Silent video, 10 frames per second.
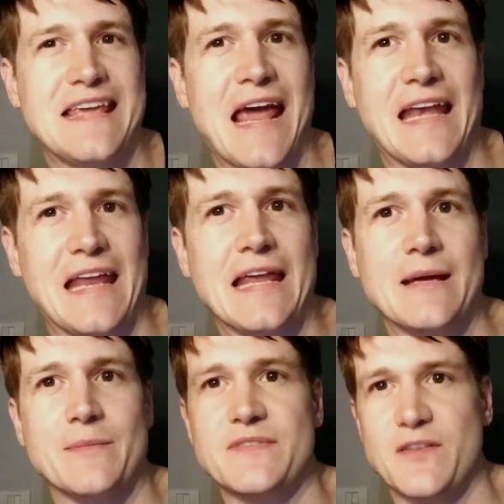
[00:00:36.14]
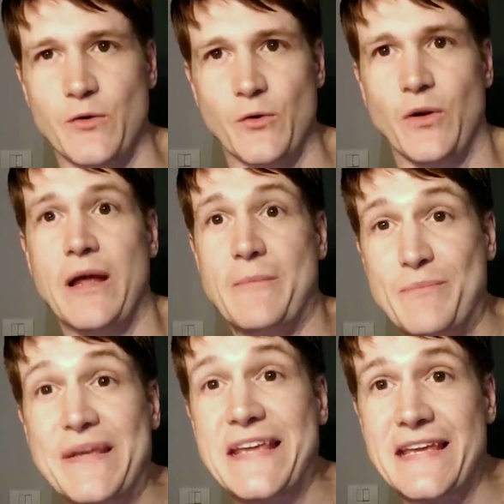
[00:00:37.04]
get him to
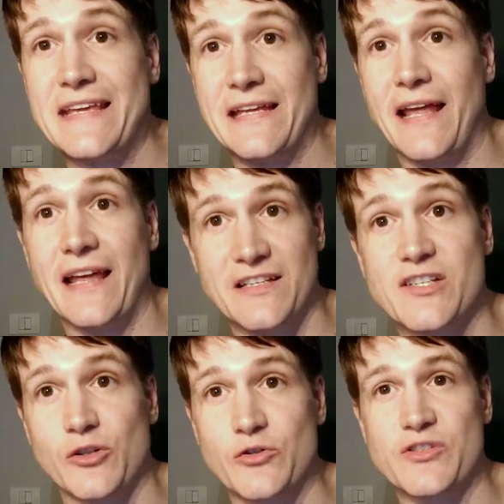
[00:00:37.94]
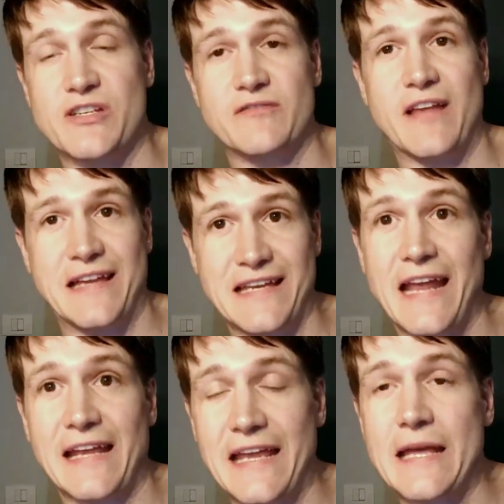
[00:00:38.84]
be exclusive and
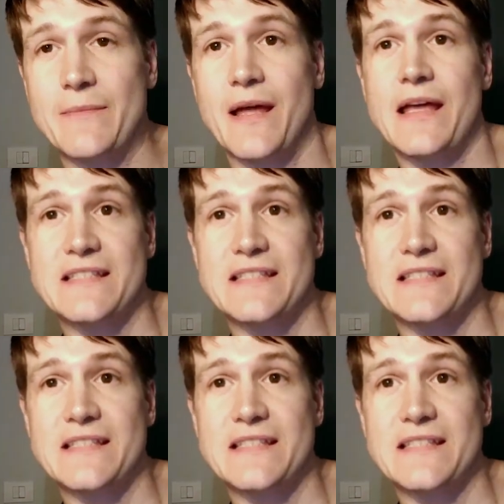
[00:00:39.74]
getting him